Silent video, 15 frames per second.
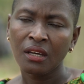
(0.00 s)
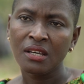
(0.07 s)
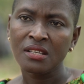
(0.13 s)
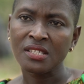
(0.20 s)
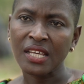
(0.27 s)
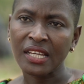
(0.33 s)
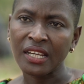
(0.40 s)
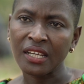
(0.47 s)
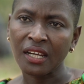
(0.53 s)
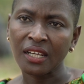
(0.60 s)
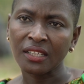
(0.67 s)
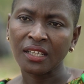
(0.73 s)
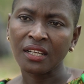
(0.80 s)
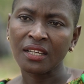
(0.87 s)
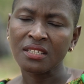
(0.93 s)
seed
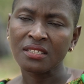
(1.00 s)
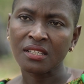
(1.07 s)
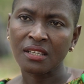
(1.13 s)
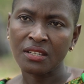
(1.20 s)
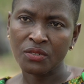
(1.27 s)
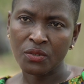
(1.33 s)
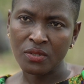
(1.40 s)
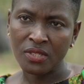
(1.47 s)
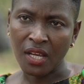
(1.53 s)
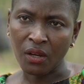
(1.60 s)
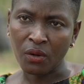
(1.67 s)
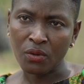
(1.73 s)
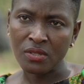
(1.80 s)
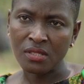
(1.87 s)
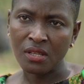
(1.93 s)
related legislations
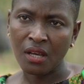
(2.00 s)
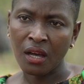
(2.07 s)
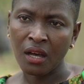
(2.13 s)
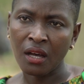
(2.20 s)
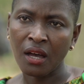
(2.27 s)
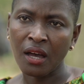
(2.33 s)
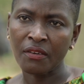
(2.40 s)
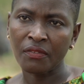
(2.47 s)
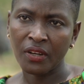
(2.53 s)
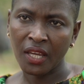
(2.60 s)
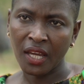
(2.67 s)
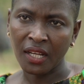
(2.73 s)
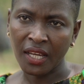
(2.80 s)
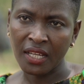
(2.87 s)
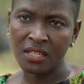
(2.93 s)
across uh,
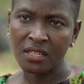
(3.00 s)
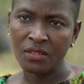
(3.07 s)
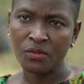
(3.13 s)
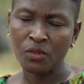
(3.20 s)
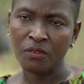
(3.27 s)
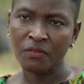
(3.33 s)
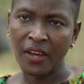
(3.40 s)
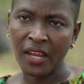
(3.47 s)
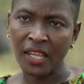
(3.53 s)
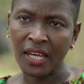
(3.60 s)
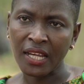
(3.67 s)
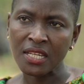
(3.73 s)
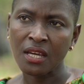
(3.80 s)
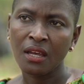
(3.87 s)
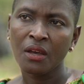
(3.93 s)
African countries, you'll find
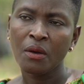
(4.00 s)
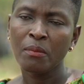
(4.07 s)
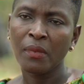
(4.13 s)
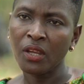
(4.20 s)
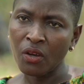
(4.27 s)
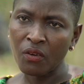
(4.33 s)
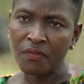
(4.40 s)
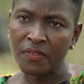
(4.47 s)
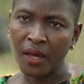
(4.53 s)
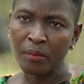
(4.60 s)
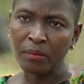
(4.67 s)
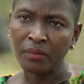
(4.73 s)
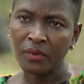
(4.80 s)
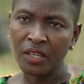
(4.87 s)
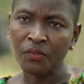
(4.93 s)
that many of them,
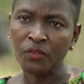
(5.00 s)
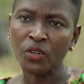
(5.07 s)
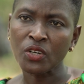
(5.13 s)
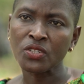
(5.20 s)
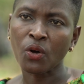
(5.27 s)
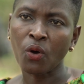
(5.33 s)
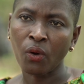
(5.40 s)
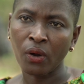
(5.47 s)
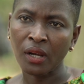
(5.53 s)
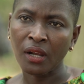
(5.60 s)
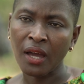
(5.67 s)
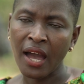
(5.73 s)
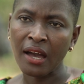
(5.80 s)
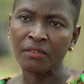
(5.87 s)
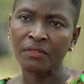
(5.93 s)
if not all,
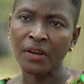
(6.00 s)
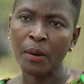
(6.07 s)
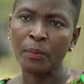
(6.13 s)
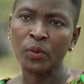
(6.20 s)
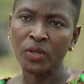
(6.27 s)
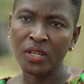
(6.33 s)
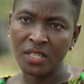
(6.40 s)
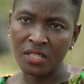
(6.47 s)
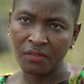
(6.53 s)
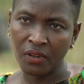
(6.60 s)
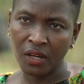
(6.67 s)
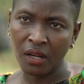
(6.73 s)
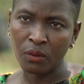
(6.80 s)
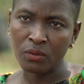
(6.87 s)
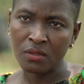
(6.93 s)
have a punitive
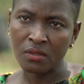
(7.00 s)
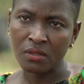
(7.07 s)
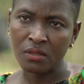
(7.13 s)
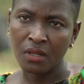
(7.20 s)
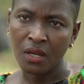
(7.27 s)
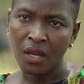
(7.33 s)
clause.